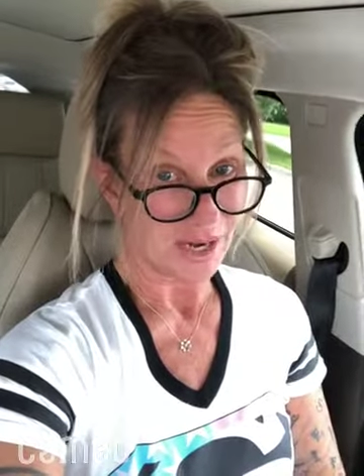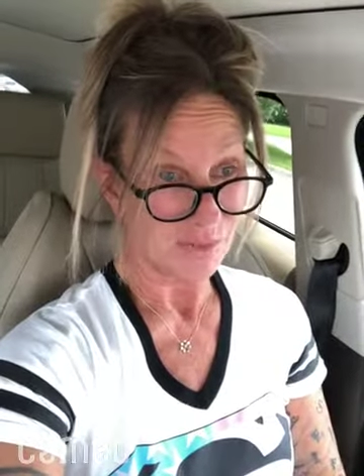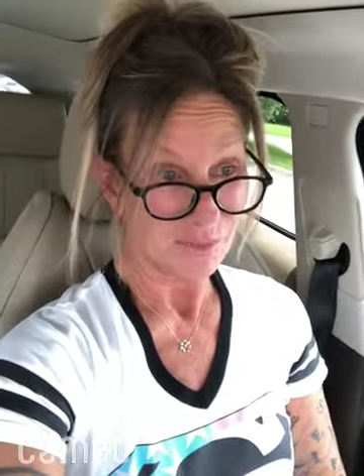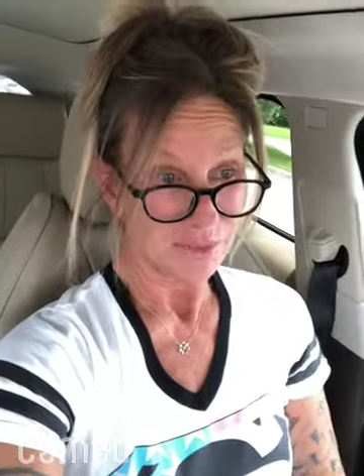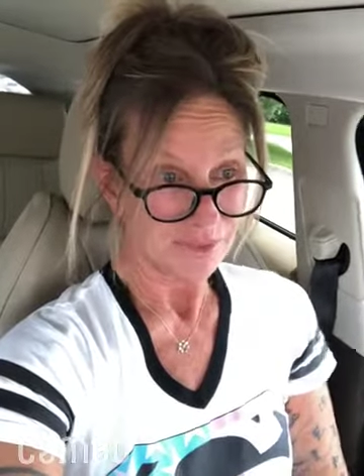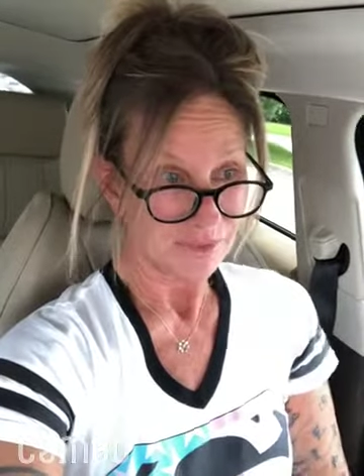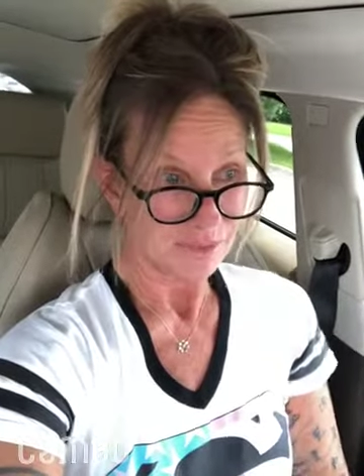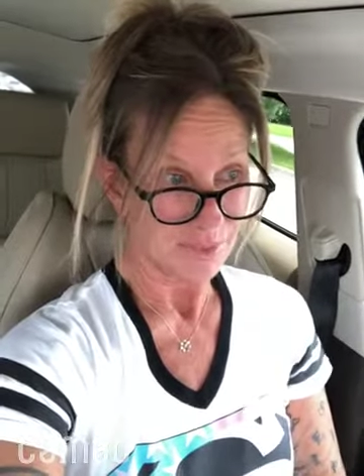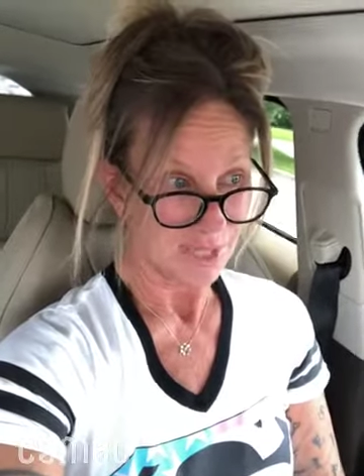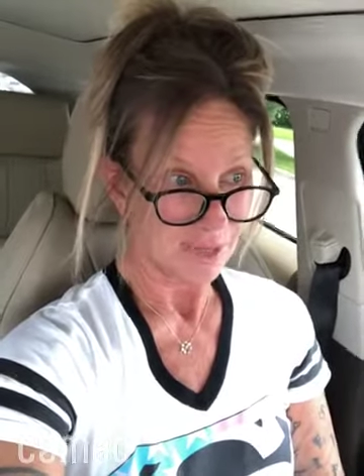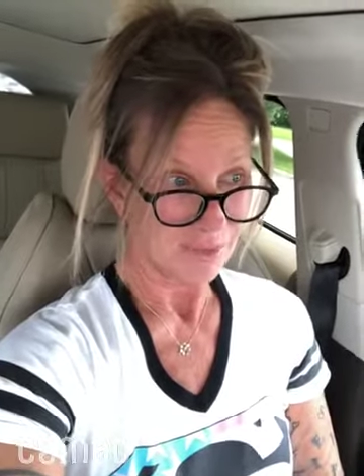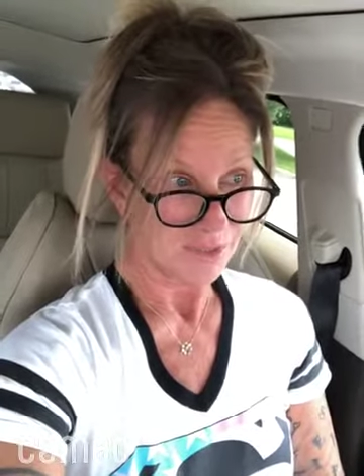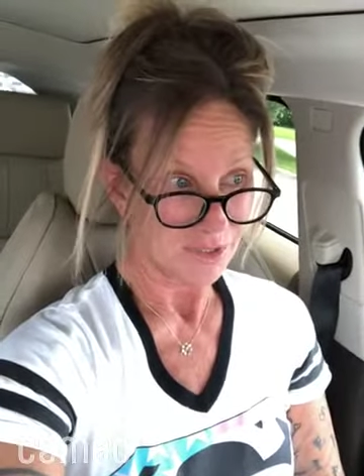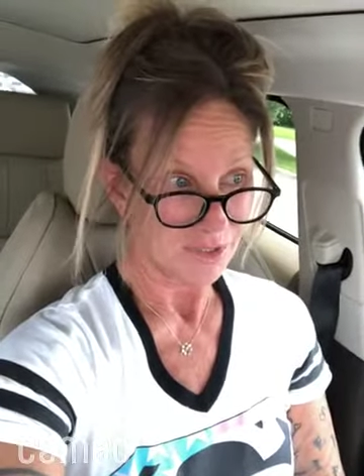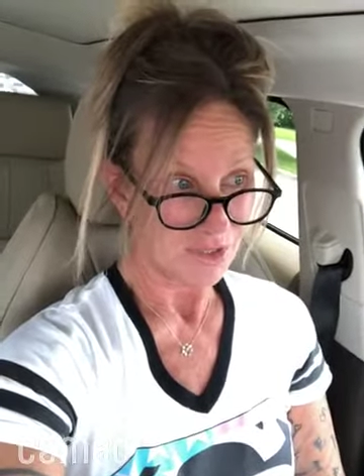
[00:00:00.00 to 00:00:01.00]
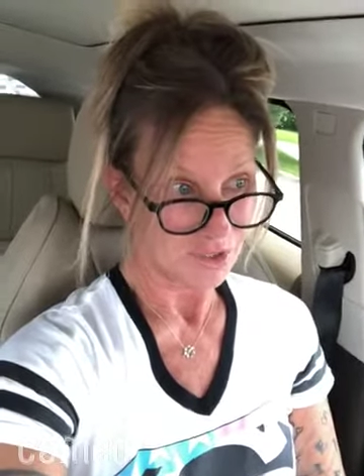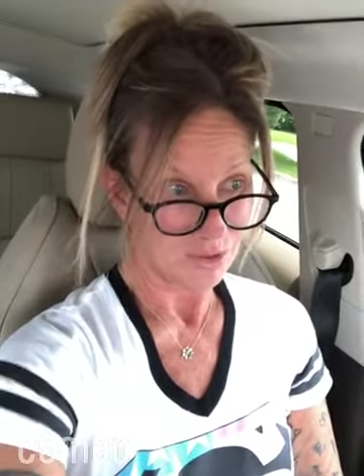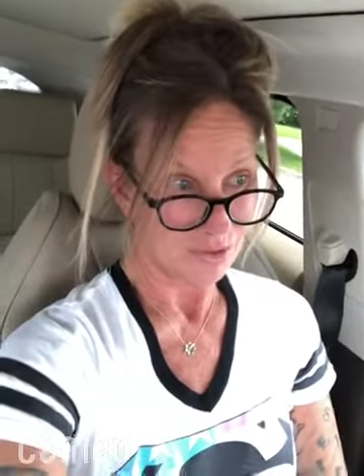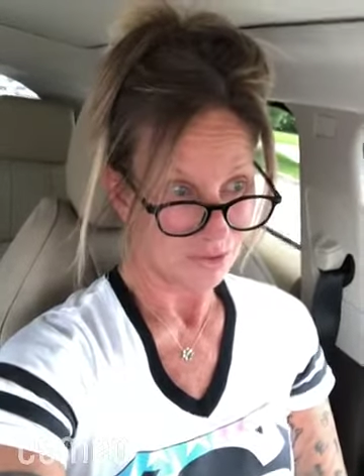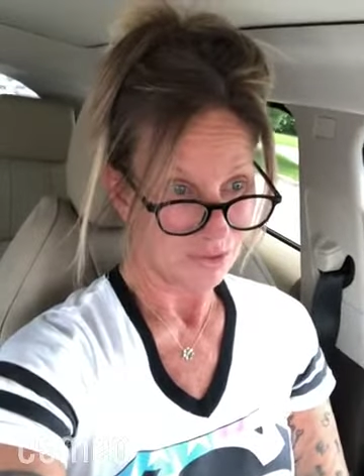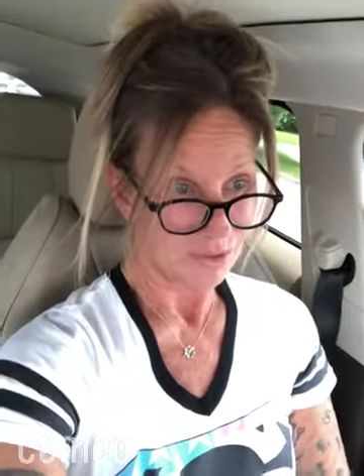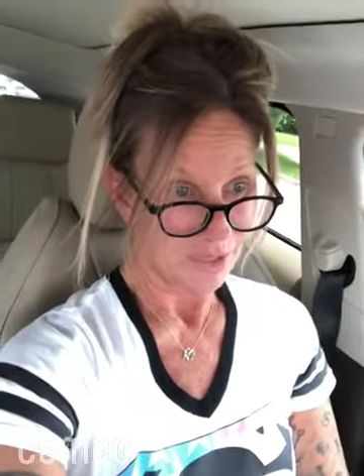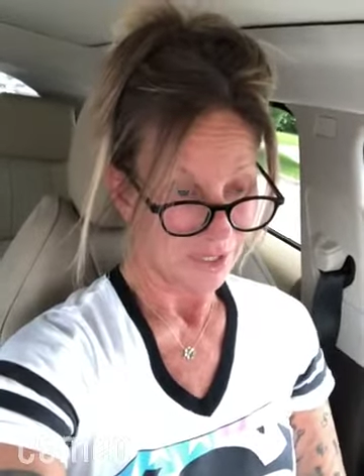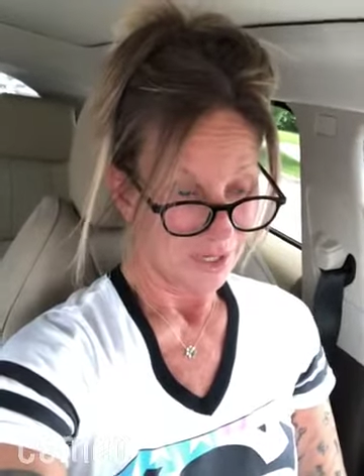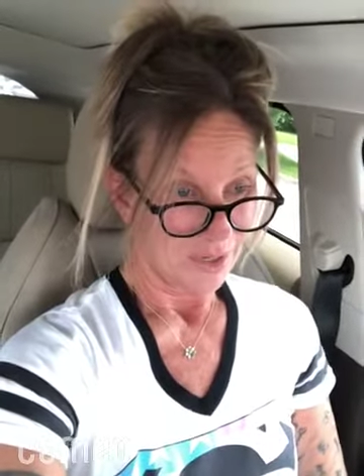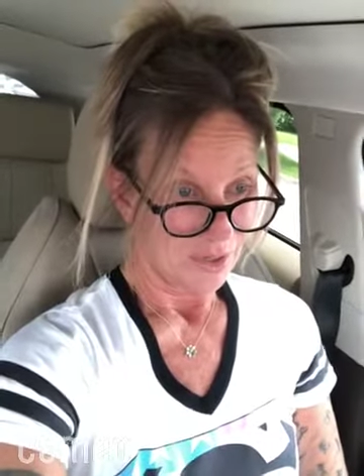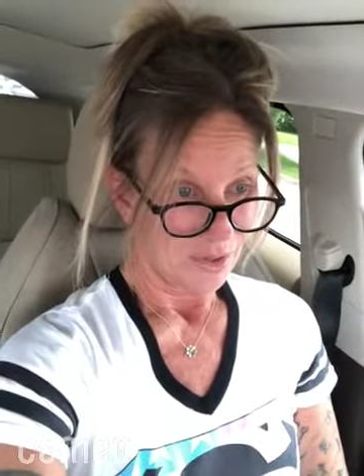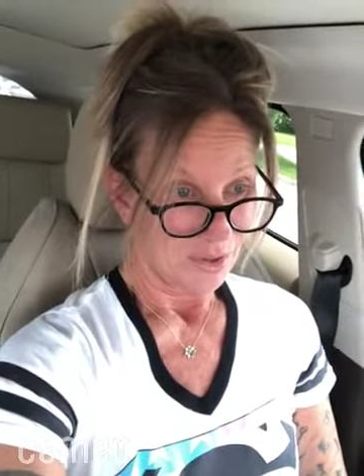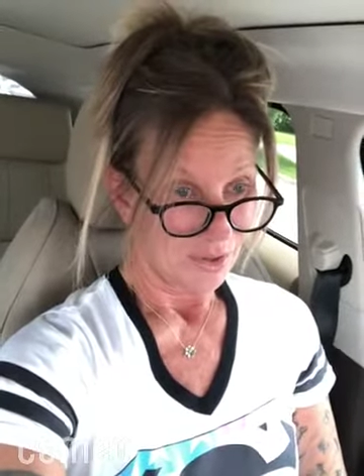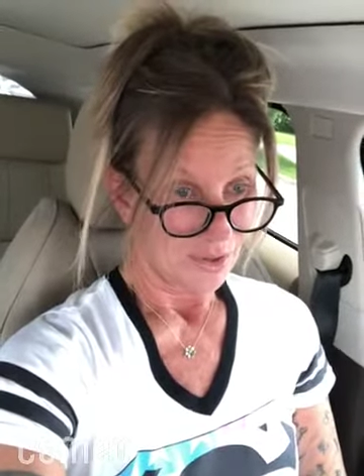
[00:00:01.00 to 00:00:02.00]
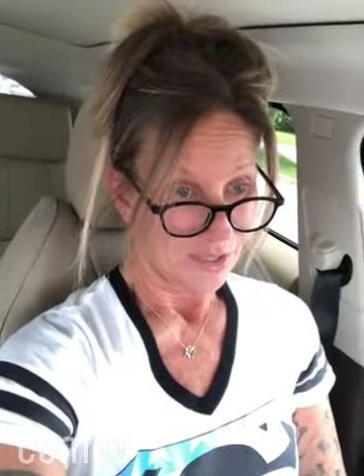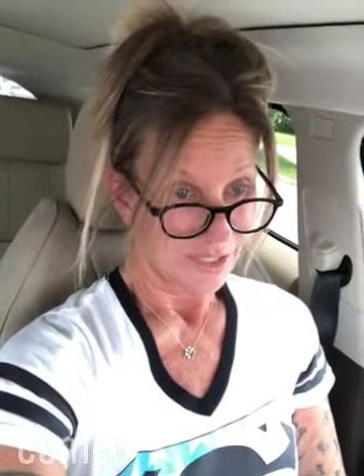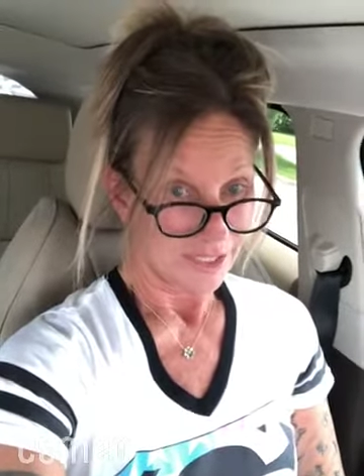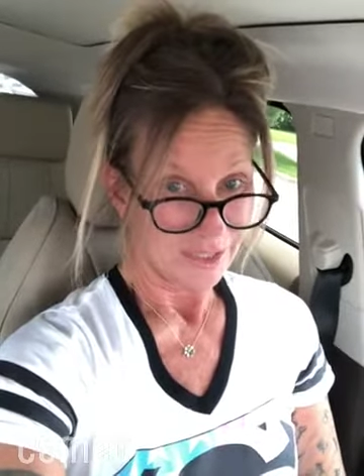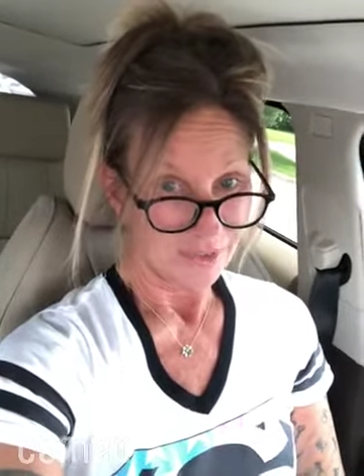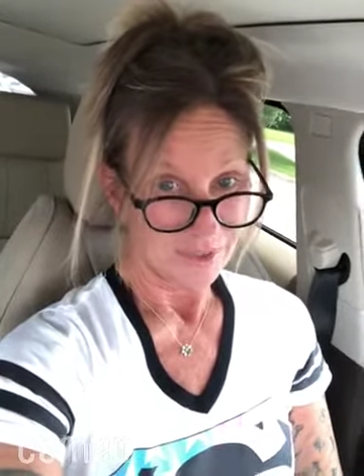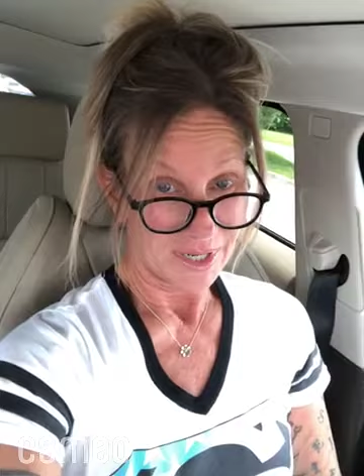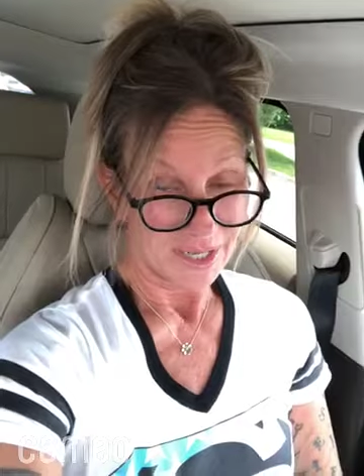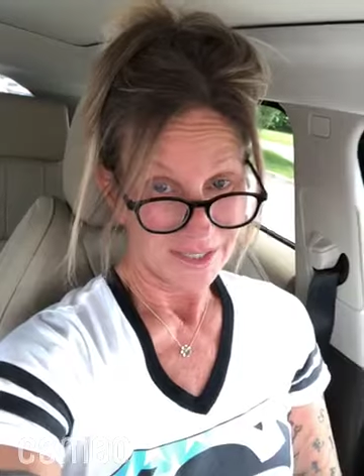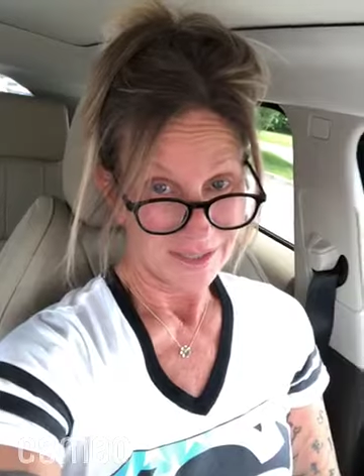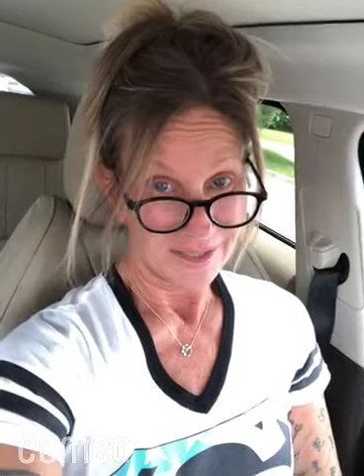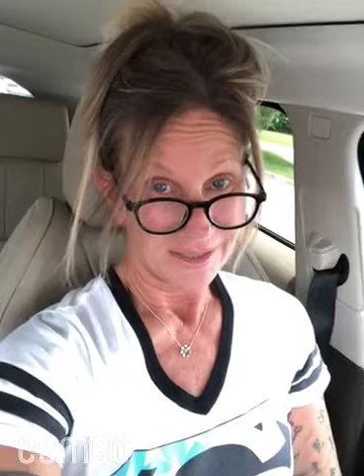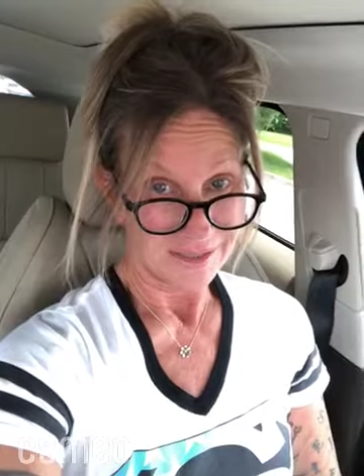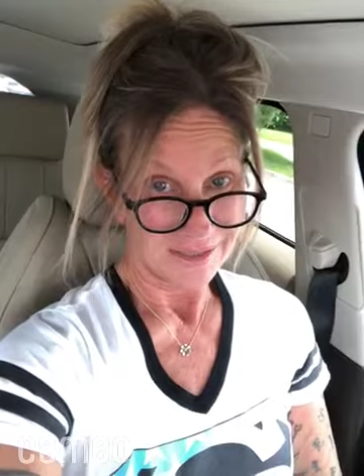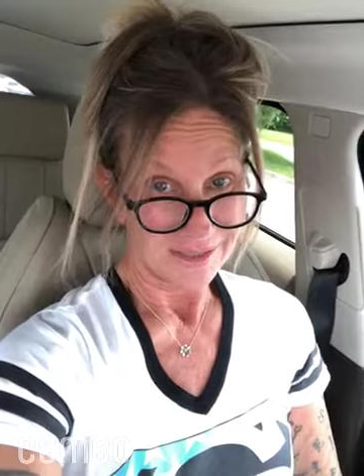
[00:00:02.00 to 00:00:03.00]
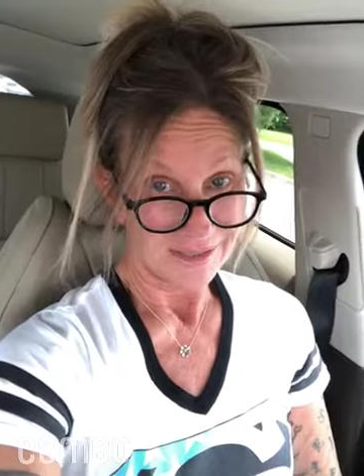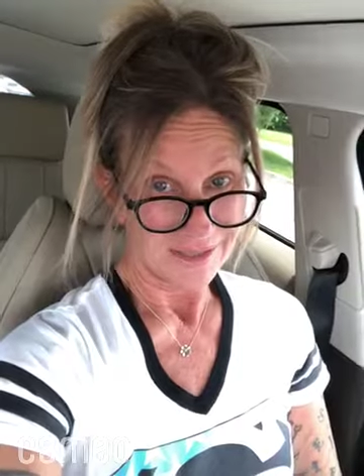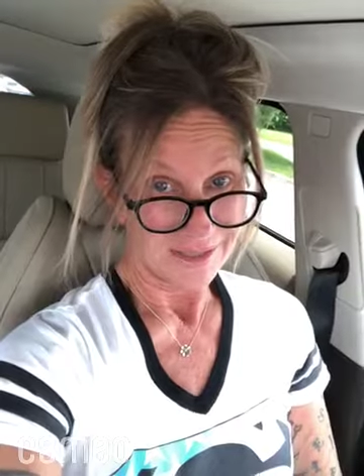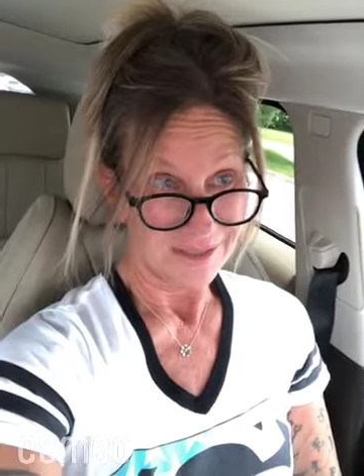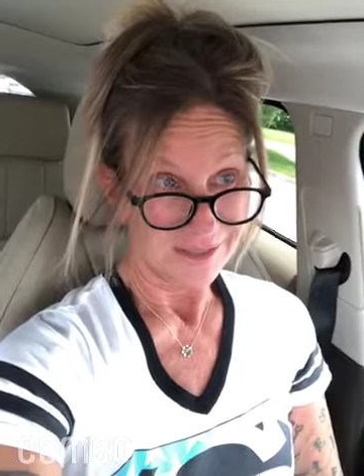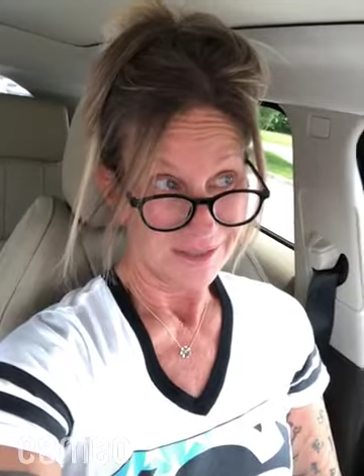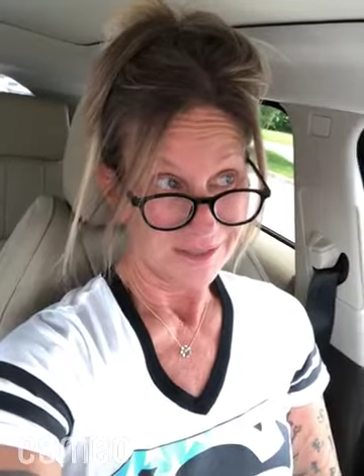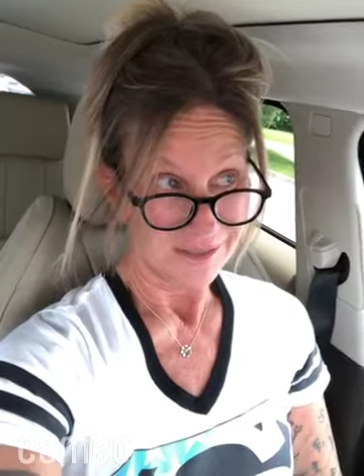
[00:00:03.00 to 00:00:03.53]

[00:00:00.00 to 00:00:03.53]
I wouldn't be able to do or did what I did